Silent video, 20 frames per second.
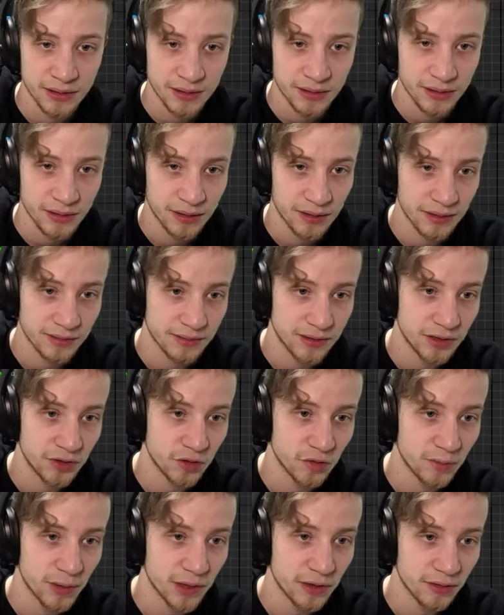Honestly,
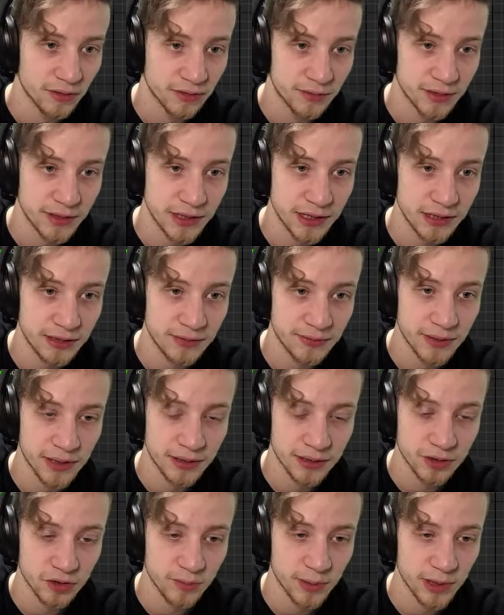should be called
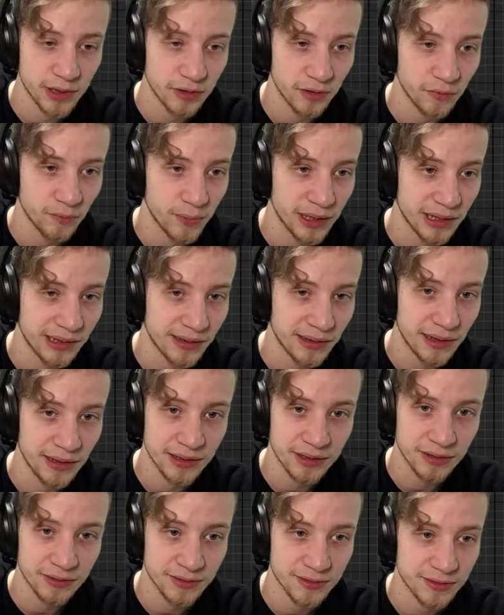should be called parallel
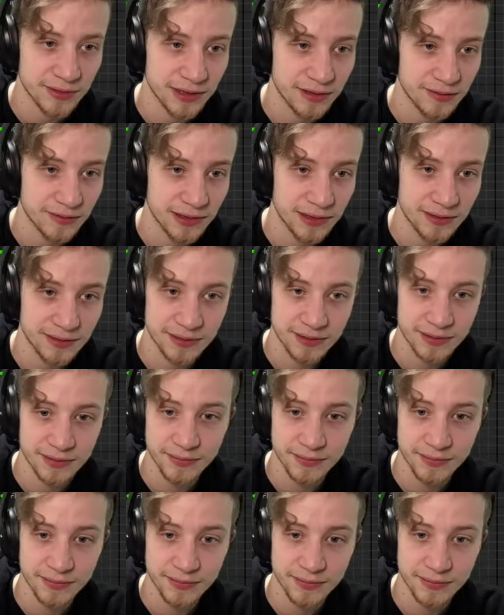and not sequence.